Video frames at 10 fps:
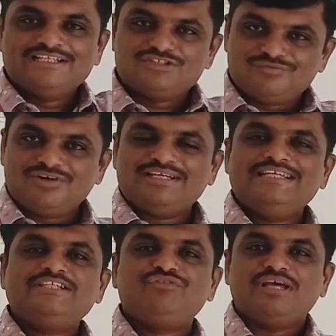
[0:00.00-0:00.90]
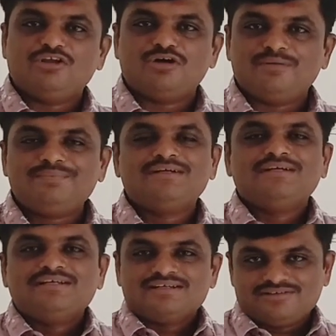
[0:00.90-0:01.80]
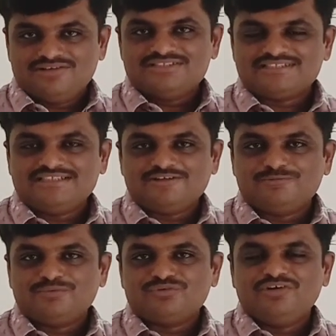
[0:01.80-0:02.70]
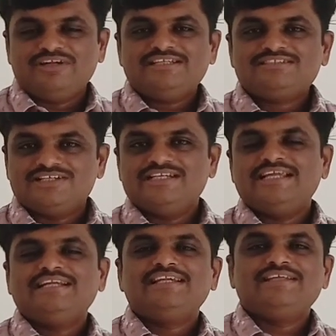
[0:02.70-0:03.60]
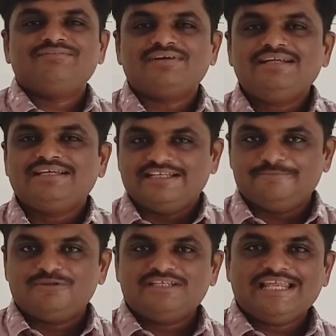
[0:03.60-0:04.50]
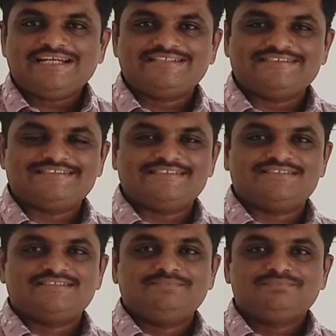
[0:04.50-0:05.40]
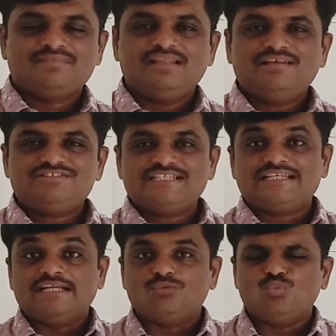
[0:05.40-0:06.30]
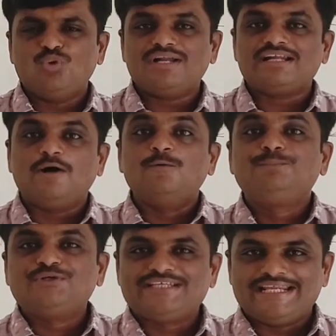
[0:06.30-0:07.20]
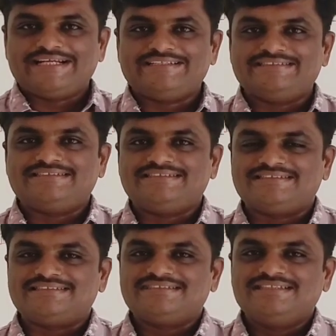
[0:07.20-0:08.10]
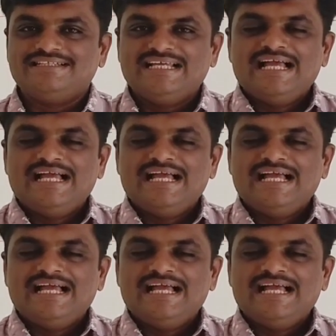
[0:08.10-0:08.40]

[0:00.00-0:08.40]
So for each value of constant output voltage, you will get the different input characteristics. Now second, what are output characteristics?